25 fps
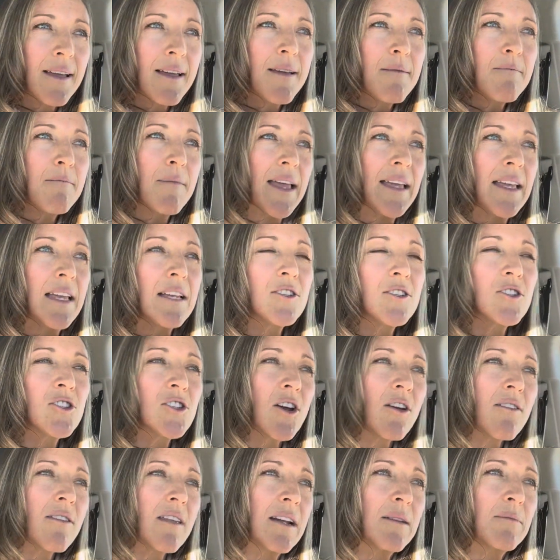making
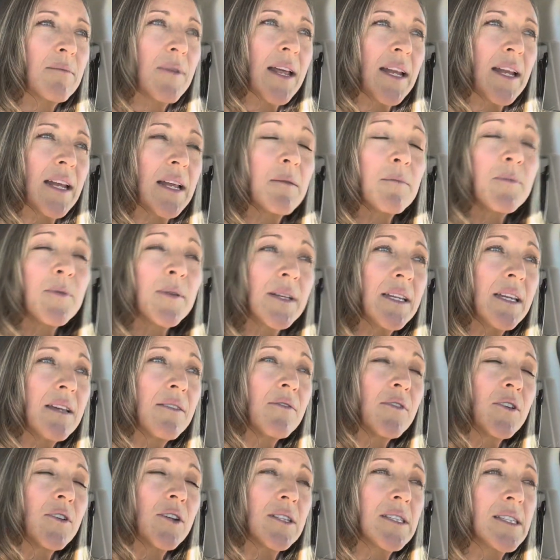sure that I'm getting plenty
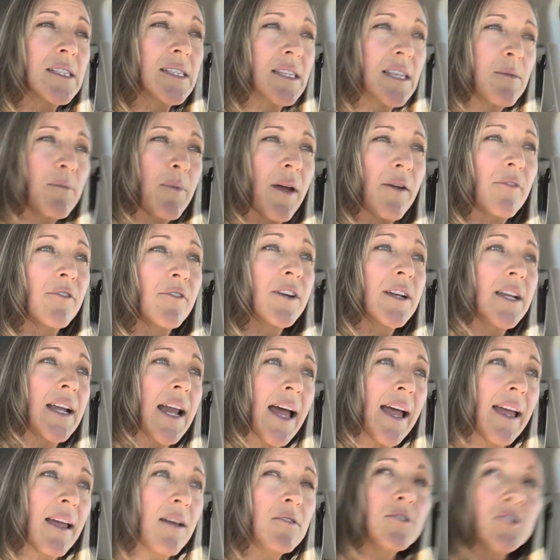of good sleep every
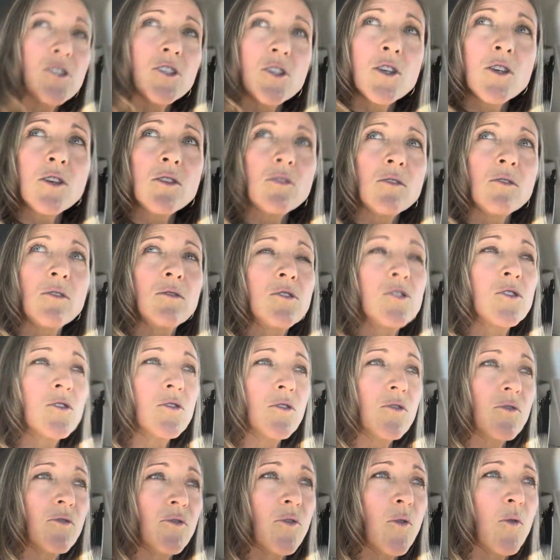night is huge
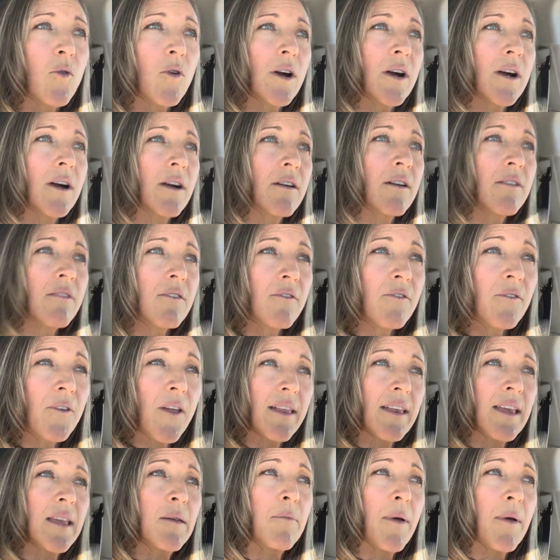for
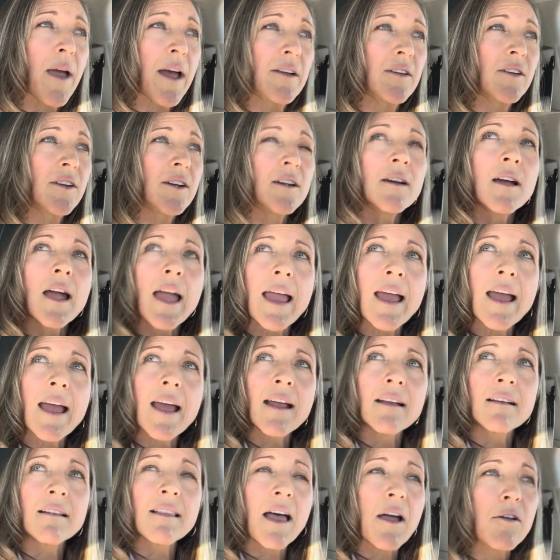feeling better
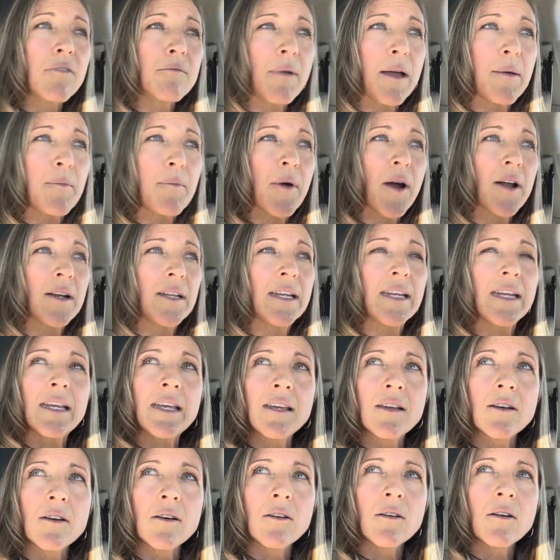and allowing my body to
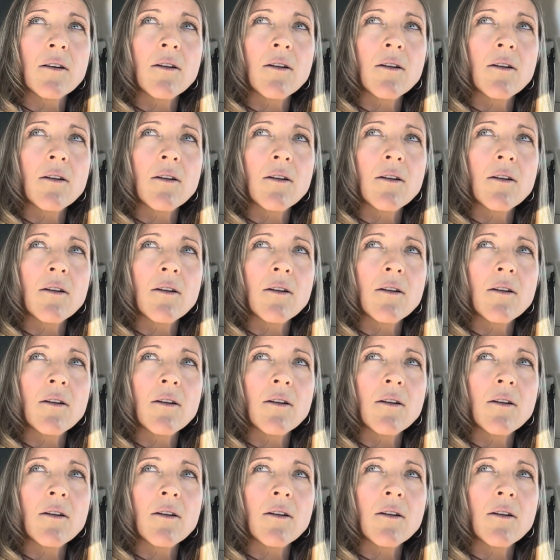heal.